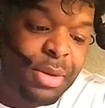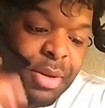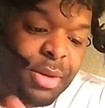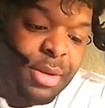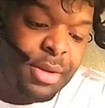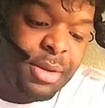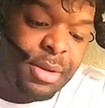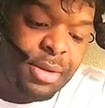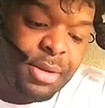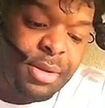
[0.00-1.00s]
What's up,
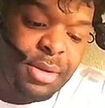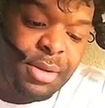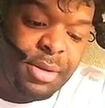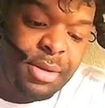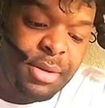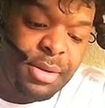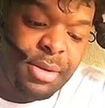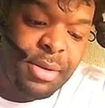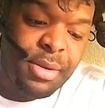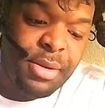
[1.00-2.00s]
pimp? I checked my
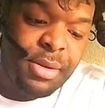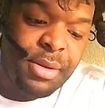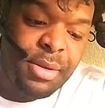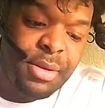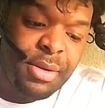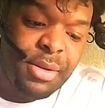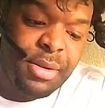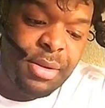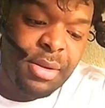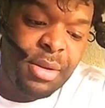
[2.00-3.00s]
phone and you left me a
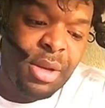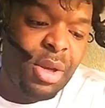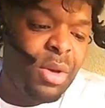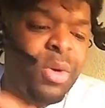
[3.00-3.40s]
message.